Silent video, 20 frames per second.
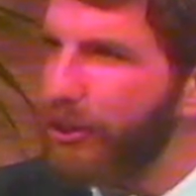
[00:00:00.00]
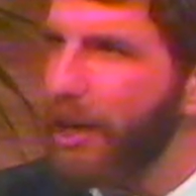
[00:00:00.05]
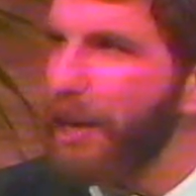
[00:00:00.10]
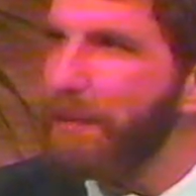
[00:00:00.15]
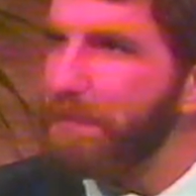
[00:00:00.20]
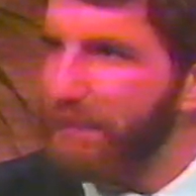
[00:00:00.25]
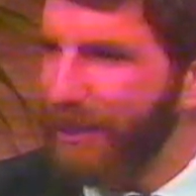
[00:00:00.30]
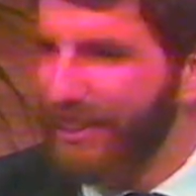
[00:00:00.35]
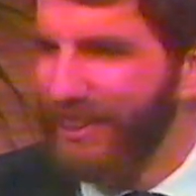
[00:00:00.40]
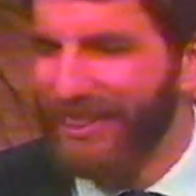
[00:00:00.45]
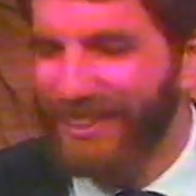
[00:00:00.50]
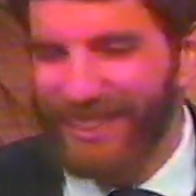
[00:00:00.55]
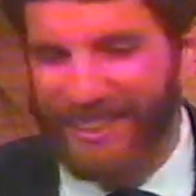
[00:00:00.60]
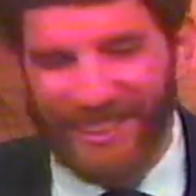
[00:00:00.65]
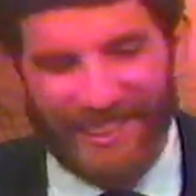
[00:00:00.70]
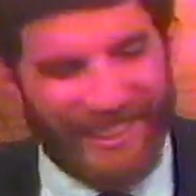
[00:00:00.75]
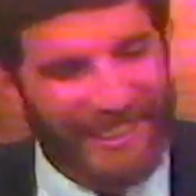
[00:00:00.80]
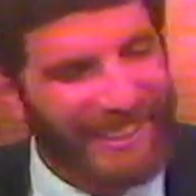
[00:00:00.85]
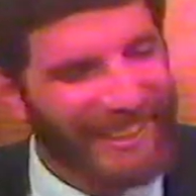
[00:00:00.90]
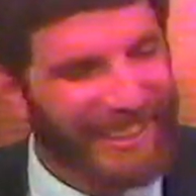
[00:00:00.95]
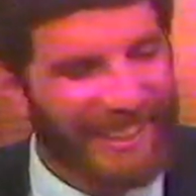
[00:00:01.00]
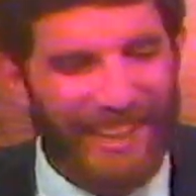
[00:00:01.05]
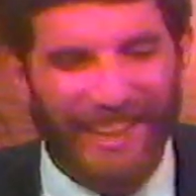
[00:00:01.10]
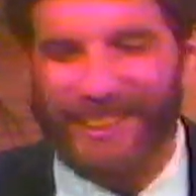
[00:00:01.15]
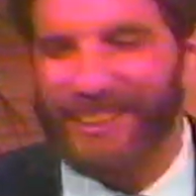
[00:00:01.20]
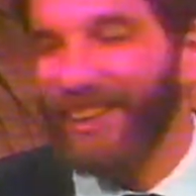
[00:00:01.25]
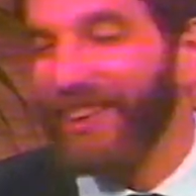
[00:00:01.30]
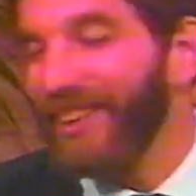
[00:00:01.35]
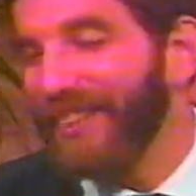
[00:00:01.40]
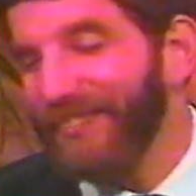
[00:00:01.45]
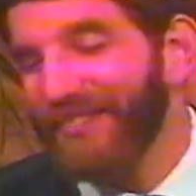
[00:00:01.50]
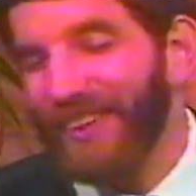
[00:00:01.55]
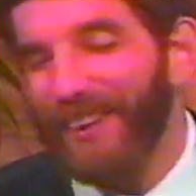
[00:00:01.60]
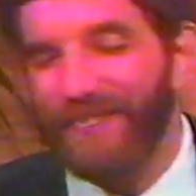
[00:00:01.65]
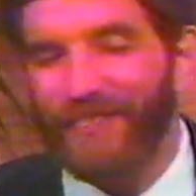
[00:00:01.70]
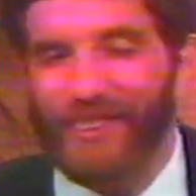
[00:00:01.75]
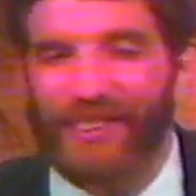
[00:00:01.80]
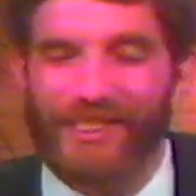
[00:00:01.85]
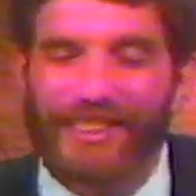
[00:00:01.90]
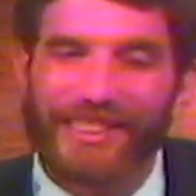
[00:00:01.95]
hypocrites, I call them
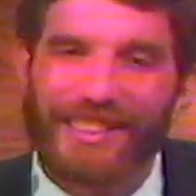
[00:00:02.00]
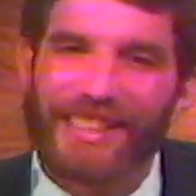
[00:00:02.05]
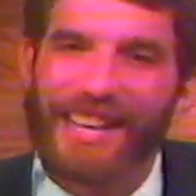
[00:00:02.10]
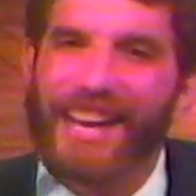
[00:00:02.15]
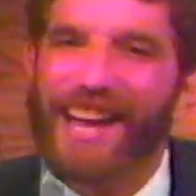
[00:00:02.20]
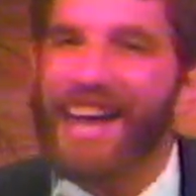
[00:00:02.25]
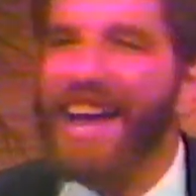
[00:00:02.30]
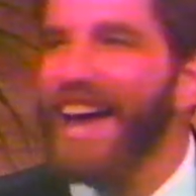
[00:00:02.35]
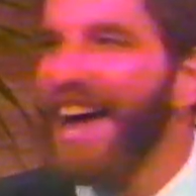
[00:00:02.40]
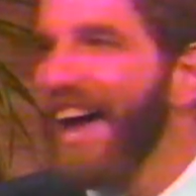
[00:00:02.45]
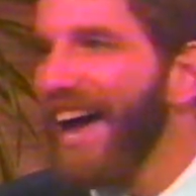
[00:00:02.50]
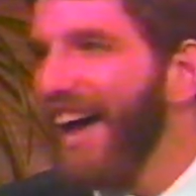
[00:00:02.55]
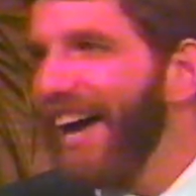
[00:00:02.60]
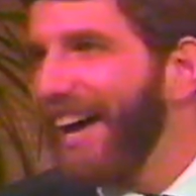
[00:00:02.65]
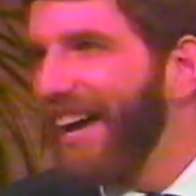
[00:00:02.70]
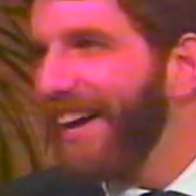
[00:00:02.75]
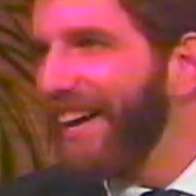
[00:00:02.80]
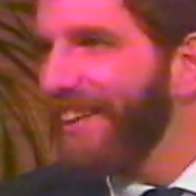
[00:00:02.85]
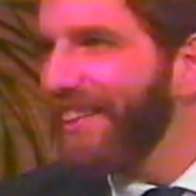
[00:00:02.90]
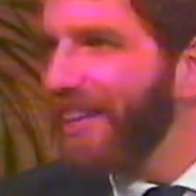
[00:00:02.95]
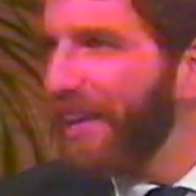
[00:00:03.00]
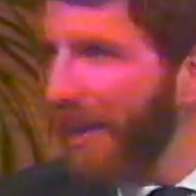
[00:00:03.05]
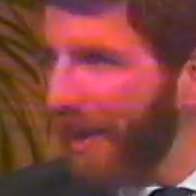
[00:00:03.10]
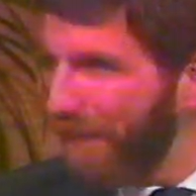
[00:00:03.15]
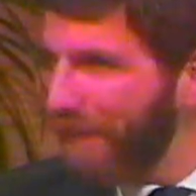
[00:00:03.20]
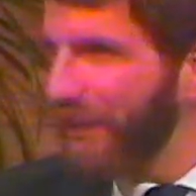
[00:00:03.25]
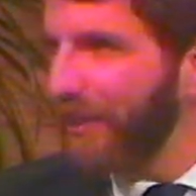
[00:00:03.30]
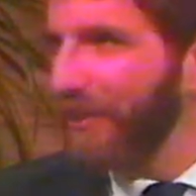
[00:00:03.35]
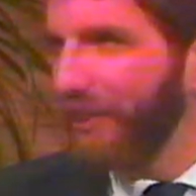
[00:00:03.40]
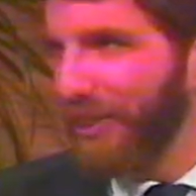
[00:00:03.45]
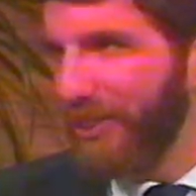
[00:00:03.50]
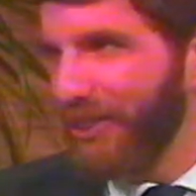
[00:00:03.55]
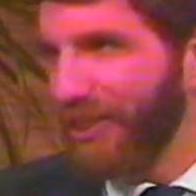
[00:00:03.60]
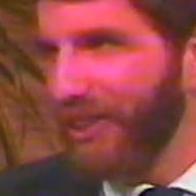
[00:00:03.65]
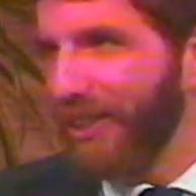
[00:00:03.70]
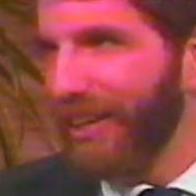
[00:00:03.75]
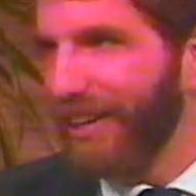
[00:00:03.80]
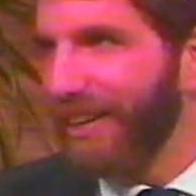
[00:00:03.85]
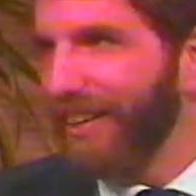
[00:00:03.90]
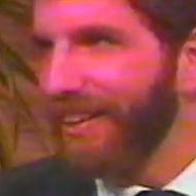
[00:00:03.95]
hypocrites, the hypocrites
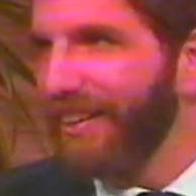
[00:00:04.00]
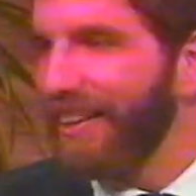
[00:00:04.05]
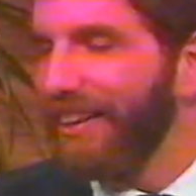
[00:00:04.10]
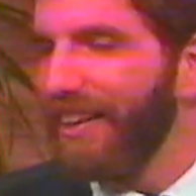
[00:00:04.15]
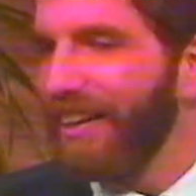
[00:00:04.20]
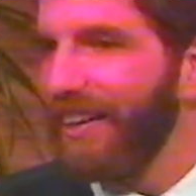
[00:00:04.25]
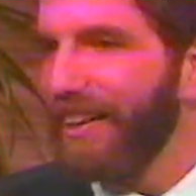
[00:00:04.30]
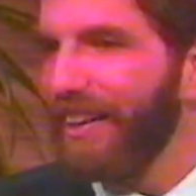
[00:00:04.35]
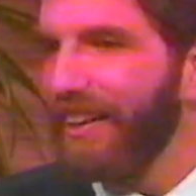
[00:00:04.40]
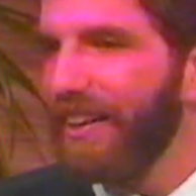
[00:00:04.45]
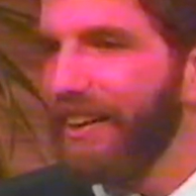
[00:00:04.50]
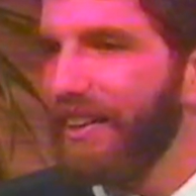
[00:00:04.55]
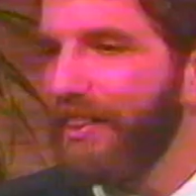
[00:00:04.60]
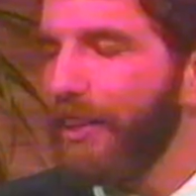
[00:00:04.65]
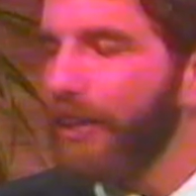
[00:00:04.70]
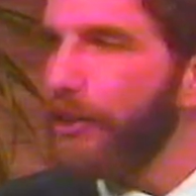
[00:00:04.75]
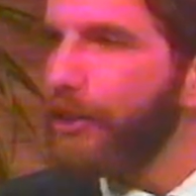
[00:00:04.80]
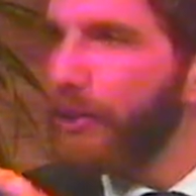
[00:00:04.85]
in there, they're